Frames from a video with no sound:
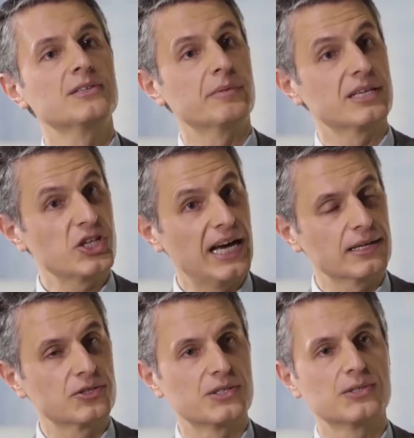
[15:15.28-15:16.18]
some of the
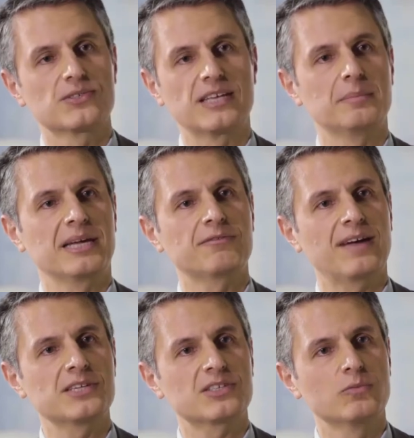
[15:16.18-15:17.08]
challenges that are being
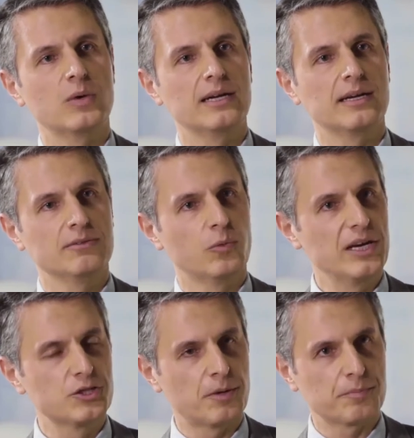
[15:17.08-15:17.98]
faced in the
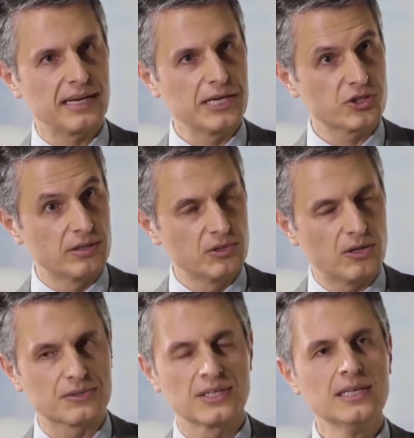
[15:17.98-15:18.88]
Uyghur population. I'm
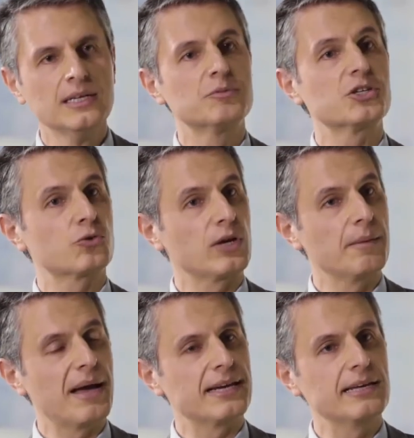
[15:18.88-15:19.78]
not just talking
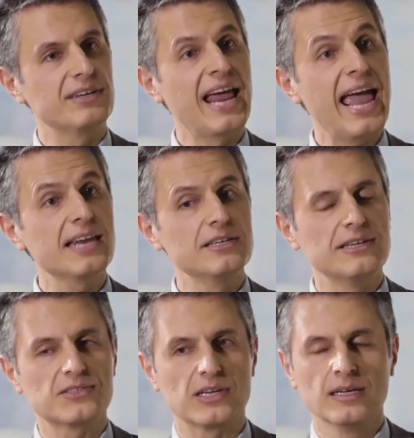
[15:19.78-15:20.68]
about
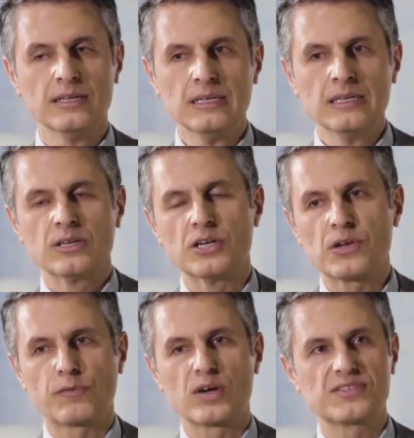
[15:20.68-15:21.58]
even-handedness here. You know,
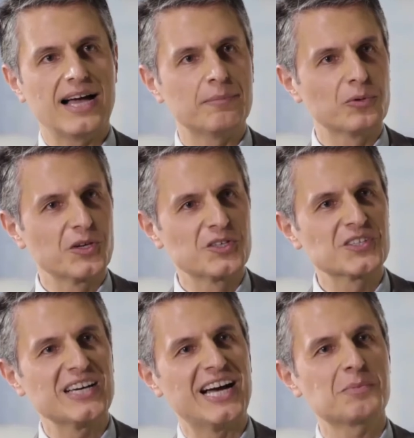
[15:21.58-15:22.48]
so for example, you
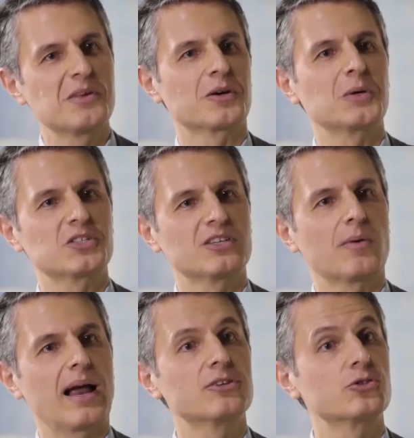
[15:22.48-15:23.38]
just asked me the question
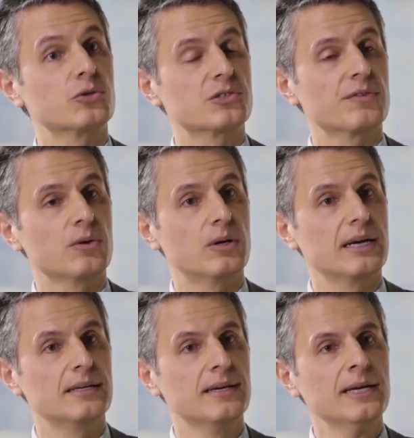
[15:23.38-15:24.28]
around George
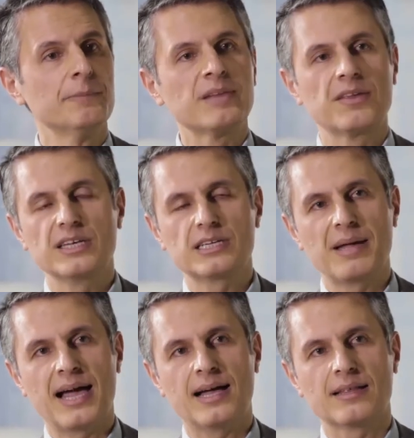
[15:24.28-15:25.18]
Floyd. Think
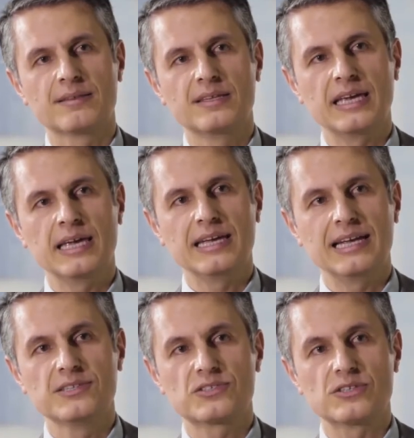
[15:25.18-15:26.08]
about the
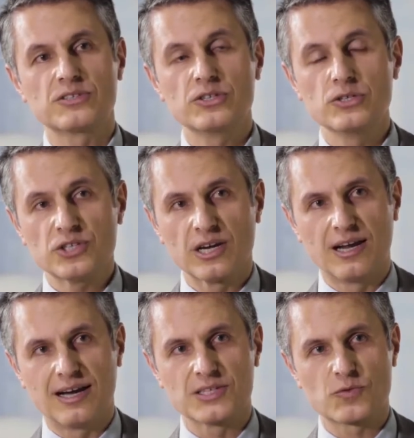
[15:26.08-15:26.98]

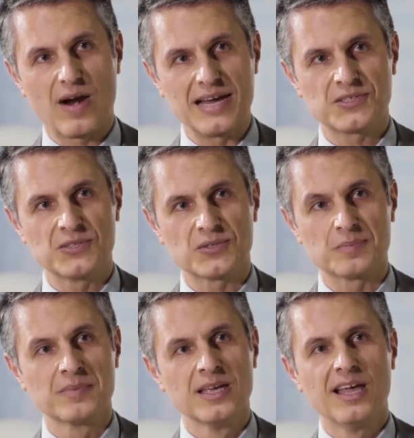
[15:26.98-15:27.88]
institutionalized
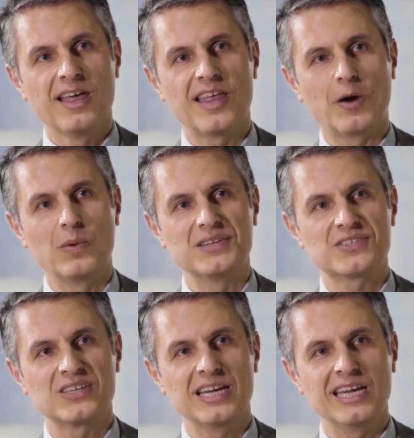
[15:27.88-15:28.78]
racism that we
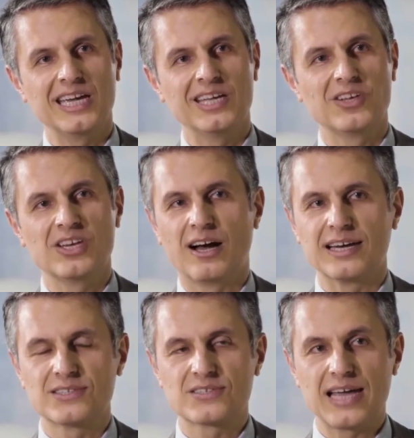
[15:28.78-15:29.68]
see in the
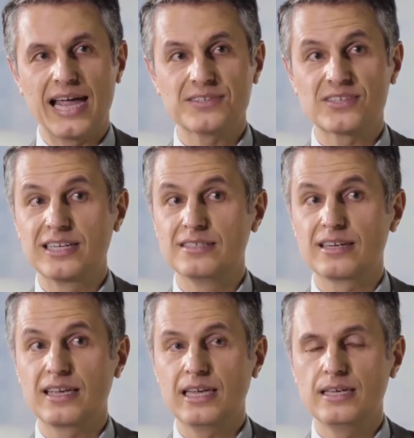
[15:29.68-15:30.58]
United States and
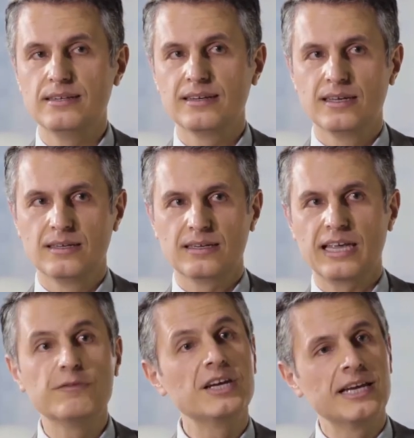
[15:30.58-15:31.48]
indeed
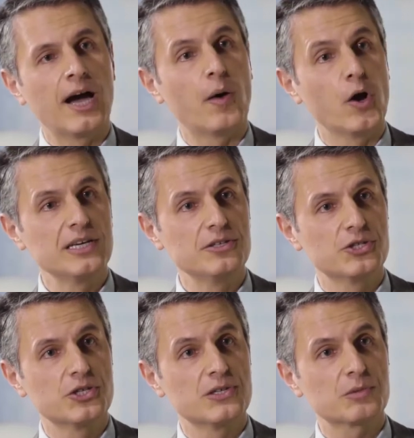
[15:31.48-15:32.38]
even in our own
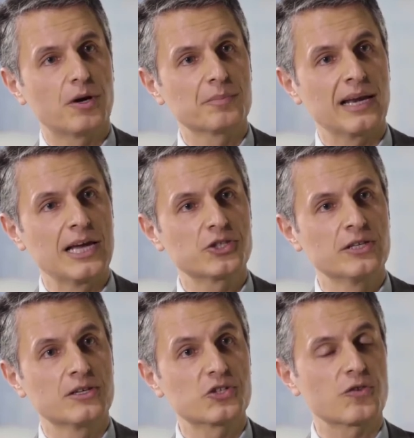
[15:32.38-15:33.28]
Indigenous population
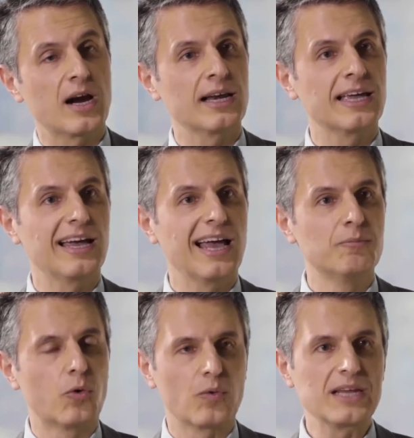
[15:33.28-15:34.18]
in Australia,
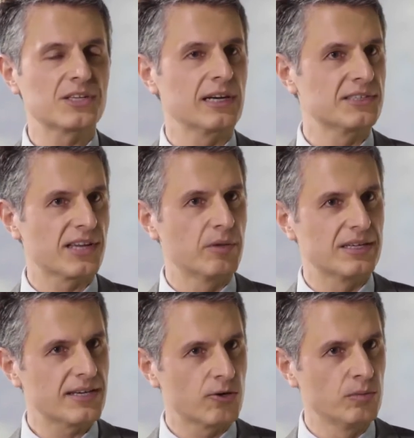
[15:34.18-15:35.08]
and more recently some of
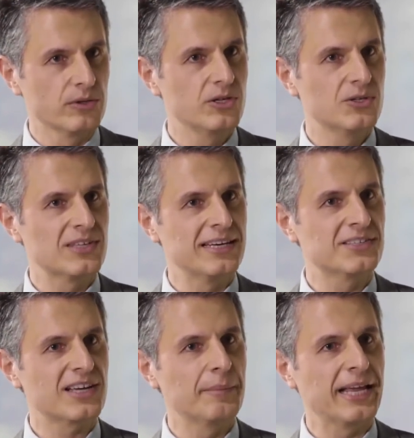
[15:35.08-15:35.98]
the terrible news that
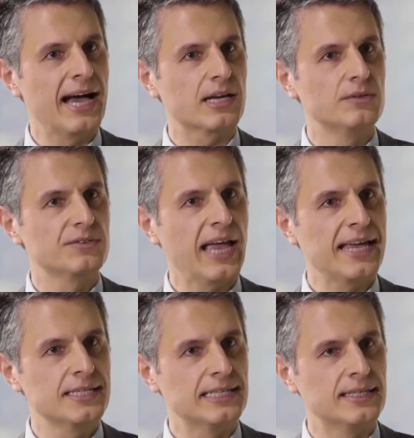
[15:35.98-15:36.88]
is coming out of
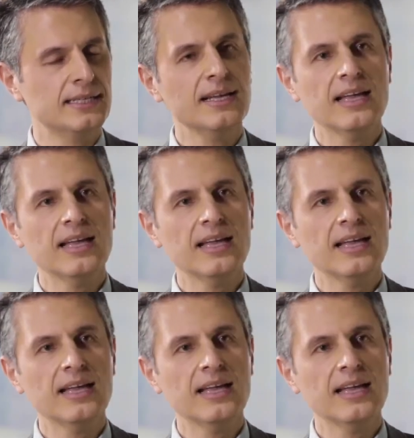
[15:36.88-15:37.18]
Canada,